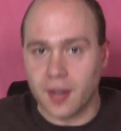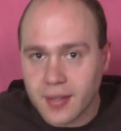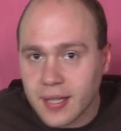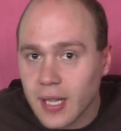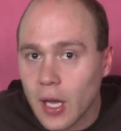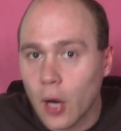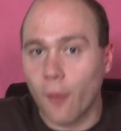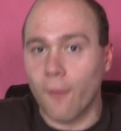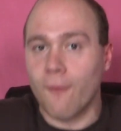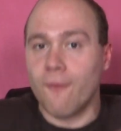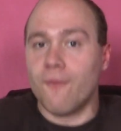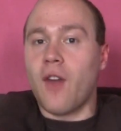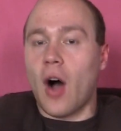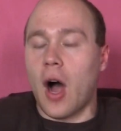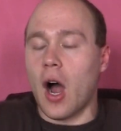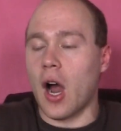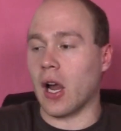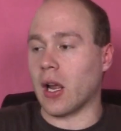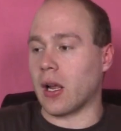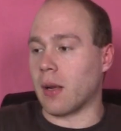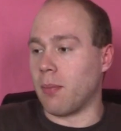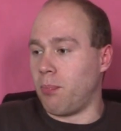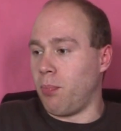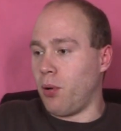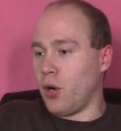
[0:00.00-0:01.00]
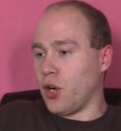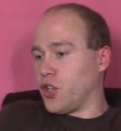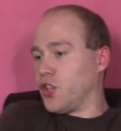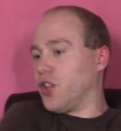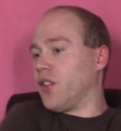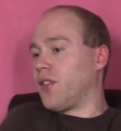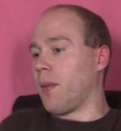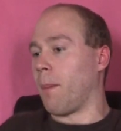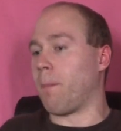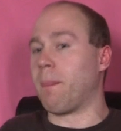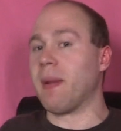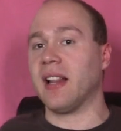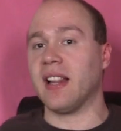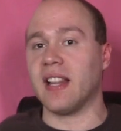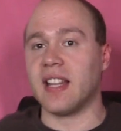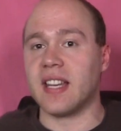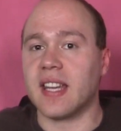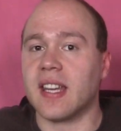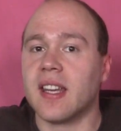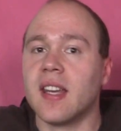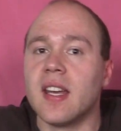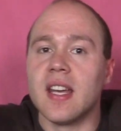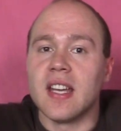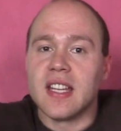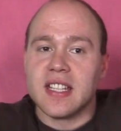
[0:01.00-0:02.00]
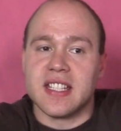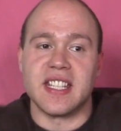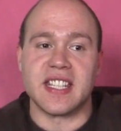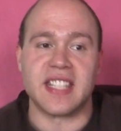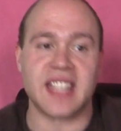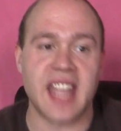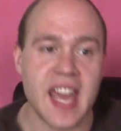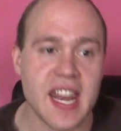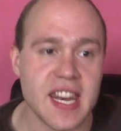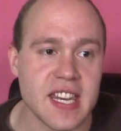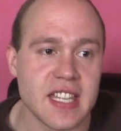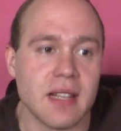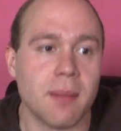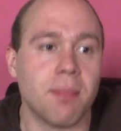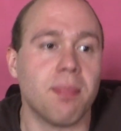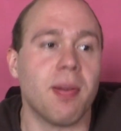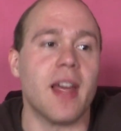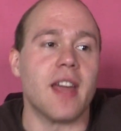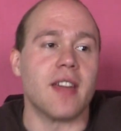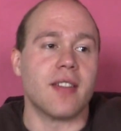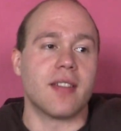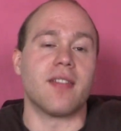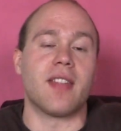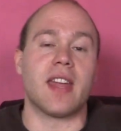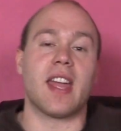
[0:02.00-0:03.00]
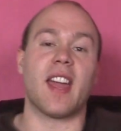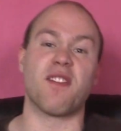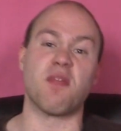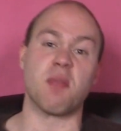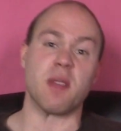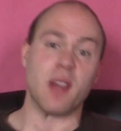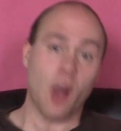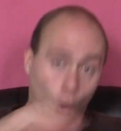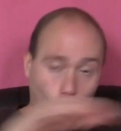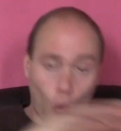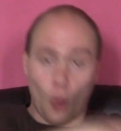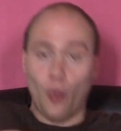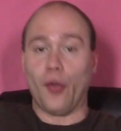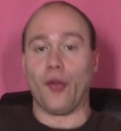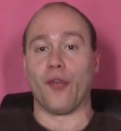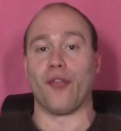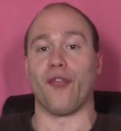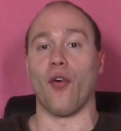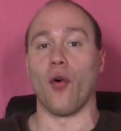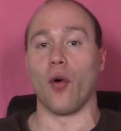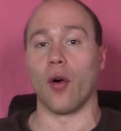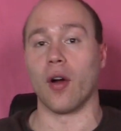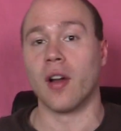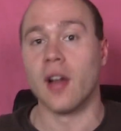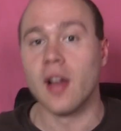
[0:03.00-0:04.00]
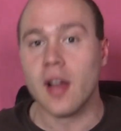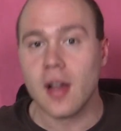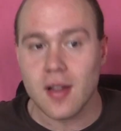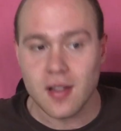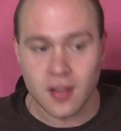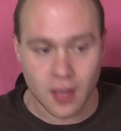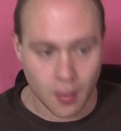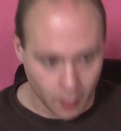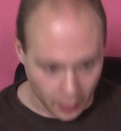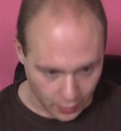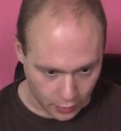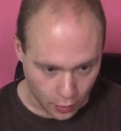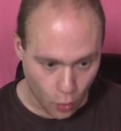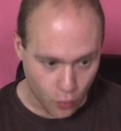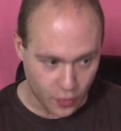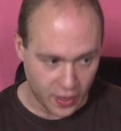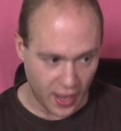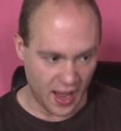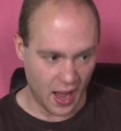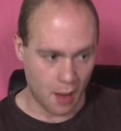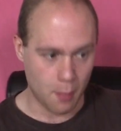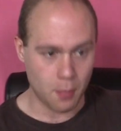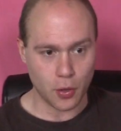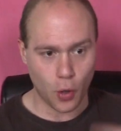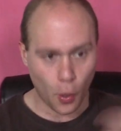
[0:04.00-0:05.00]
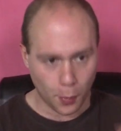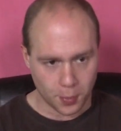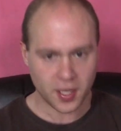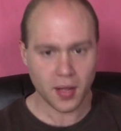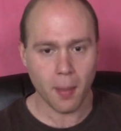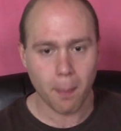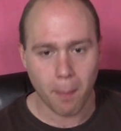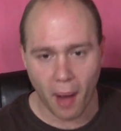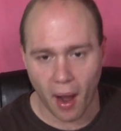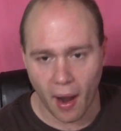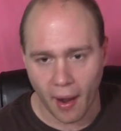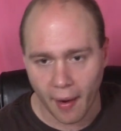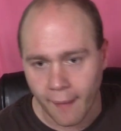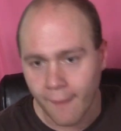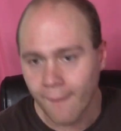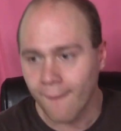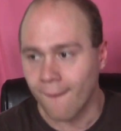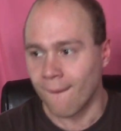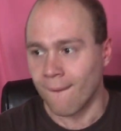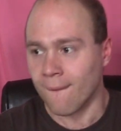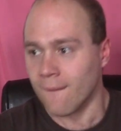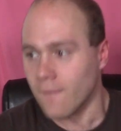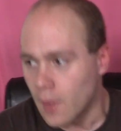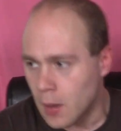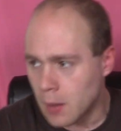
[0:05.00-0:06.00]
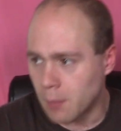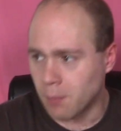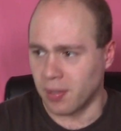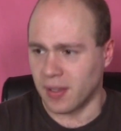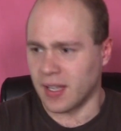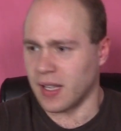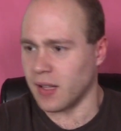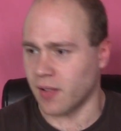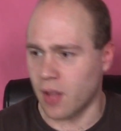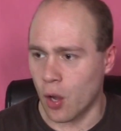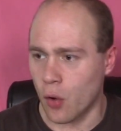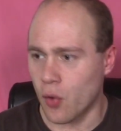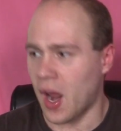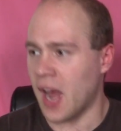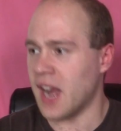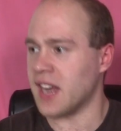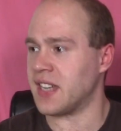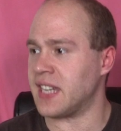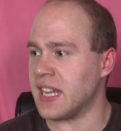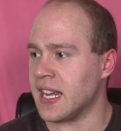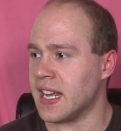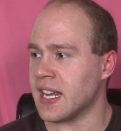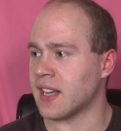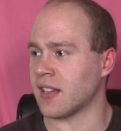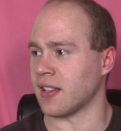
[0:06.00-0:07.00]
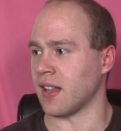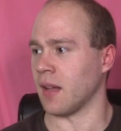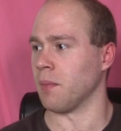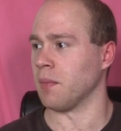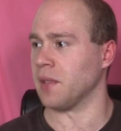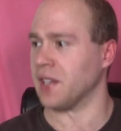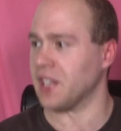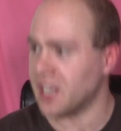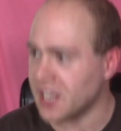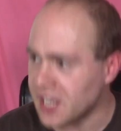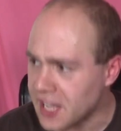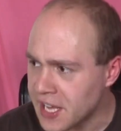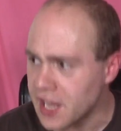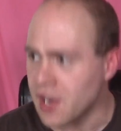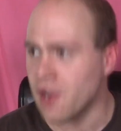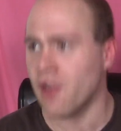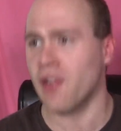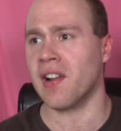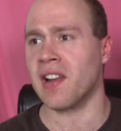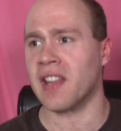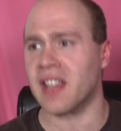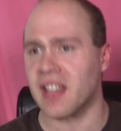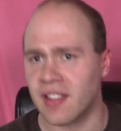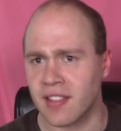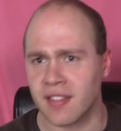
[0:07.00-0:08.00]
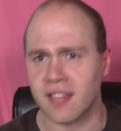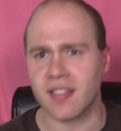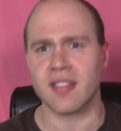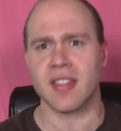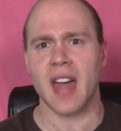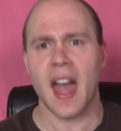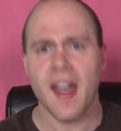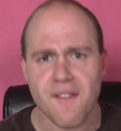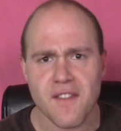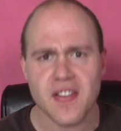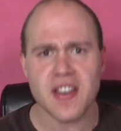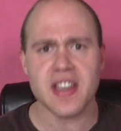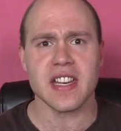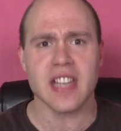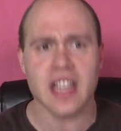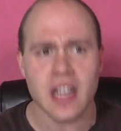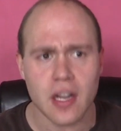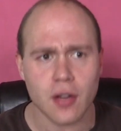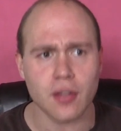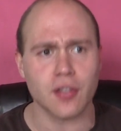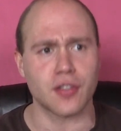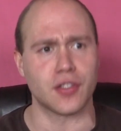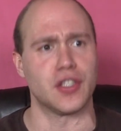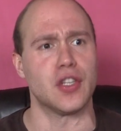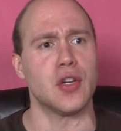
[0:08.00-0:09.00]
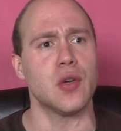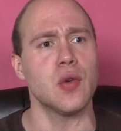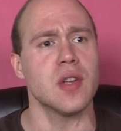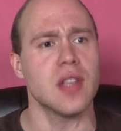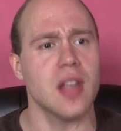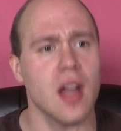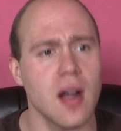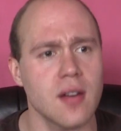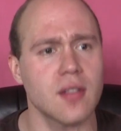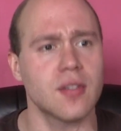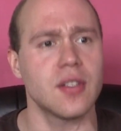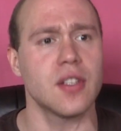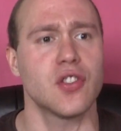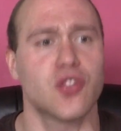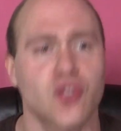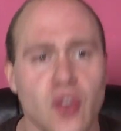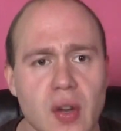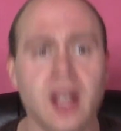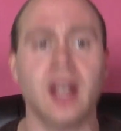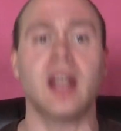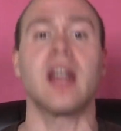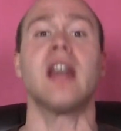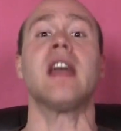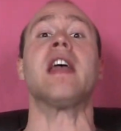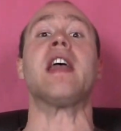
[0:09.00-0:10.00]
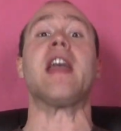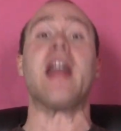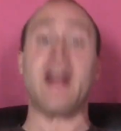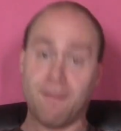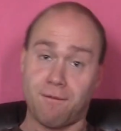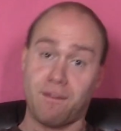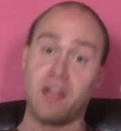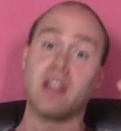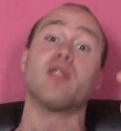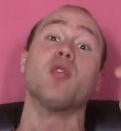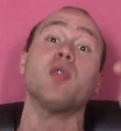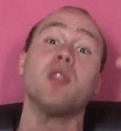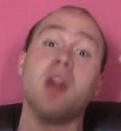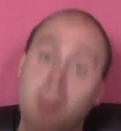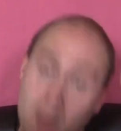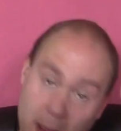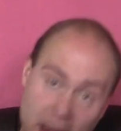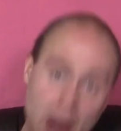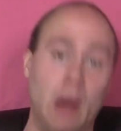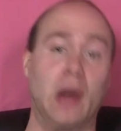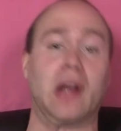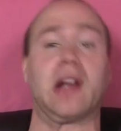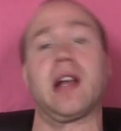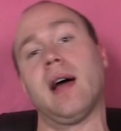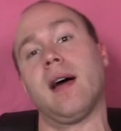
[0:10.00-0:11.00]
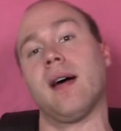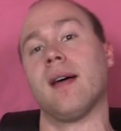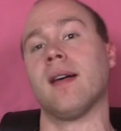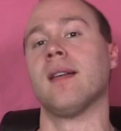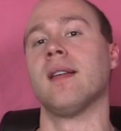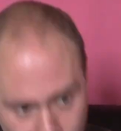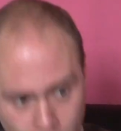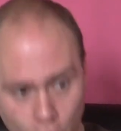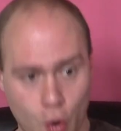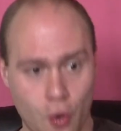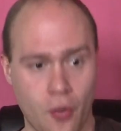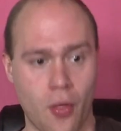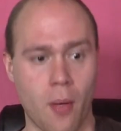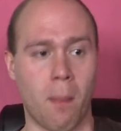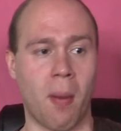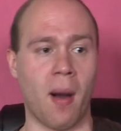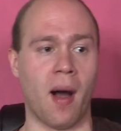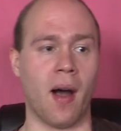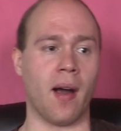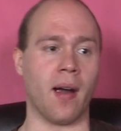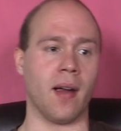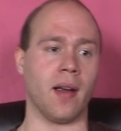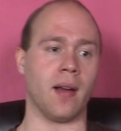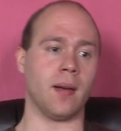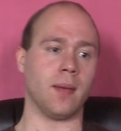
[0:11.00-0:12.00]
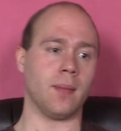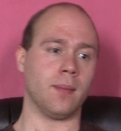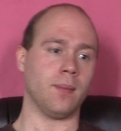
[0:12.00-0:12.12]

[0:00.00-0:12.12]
how far I can push this ability to get into places they have to be older for. So I'm like, okay, I'm gonna go up to the bar. Please don't ID, because I'm literally 7 years too young to drink if this was America. Go to the bar.